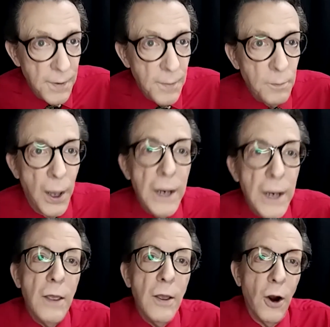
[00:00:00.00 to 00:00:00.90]
But
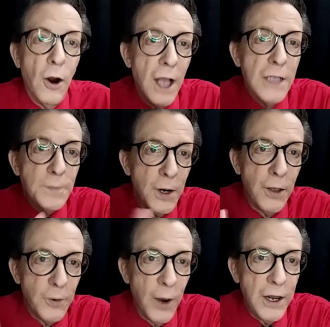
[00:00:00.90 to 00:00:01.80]
her husband on
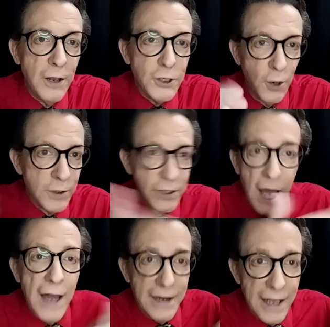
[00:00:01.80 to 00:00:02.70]
the radio show was
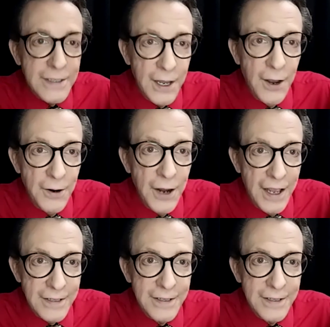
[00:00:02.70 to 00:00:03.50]
not Desi Arnaz.